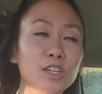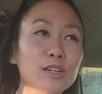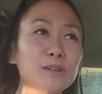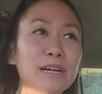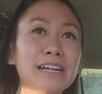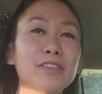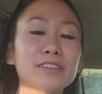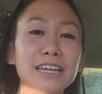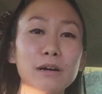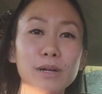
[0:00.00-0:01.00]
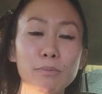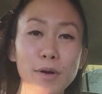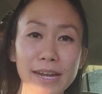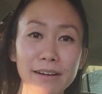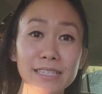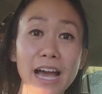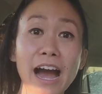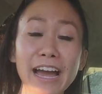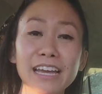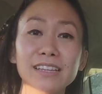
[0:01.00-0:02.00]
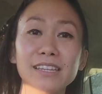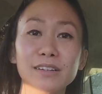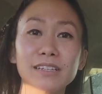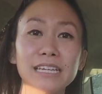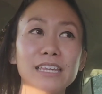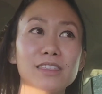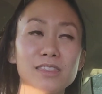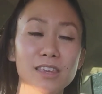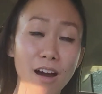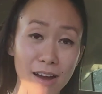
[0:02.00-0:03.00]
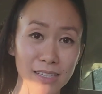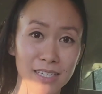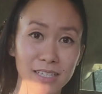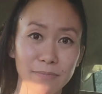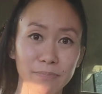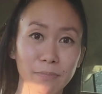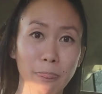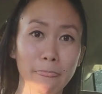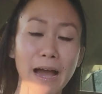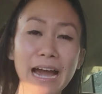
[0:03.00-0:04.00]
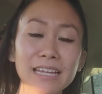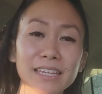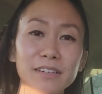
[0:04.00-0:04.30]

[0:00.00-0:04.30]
you know, another thing I want to point out is I literally thought I